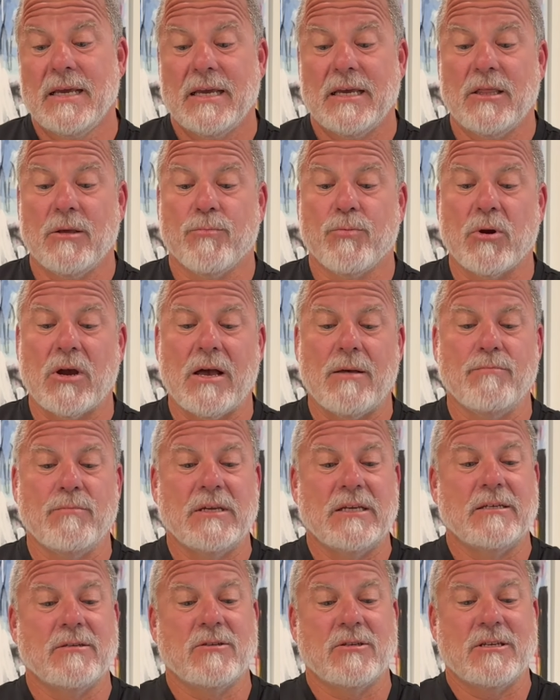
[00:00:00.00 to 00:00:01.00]
And the problem
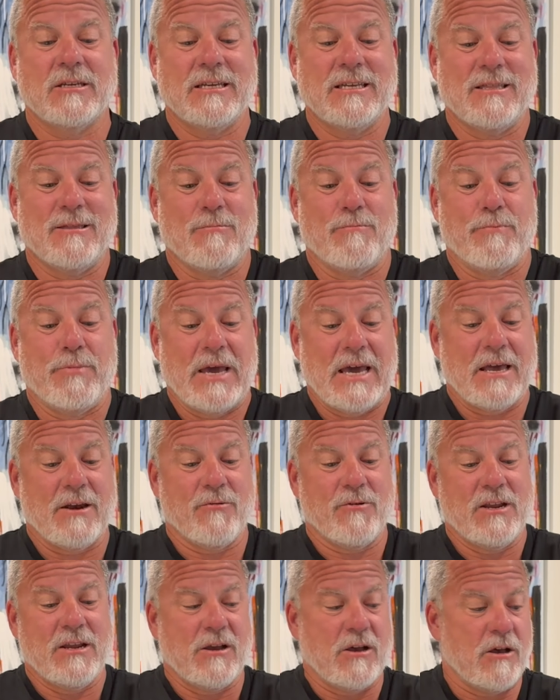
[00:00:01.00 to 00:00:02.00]
is, to get the
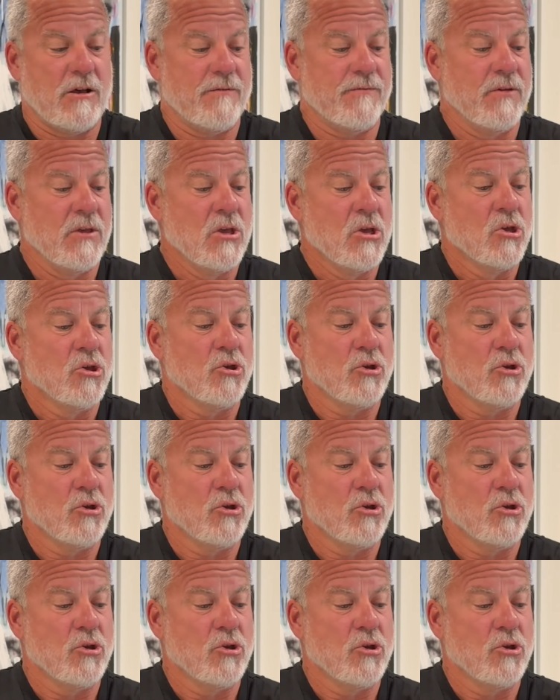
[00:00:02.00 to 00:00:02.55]
battery off,